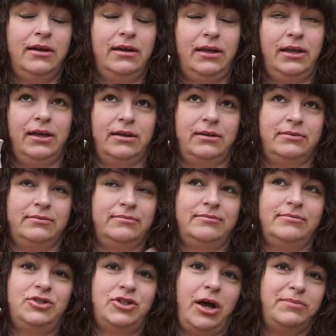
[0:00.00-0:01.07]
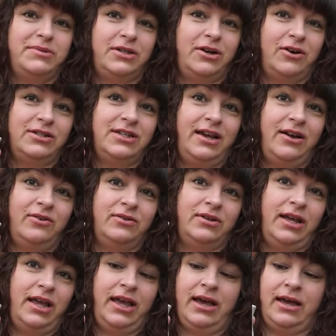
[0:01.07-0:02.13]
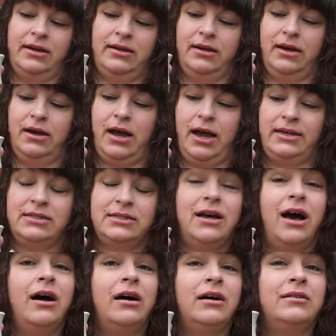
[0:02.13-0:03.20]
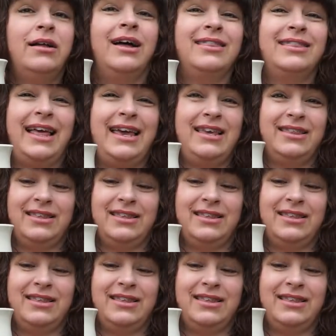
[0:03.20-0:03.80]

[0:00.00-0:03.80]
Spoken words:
in shops in our town, and I saw a lot like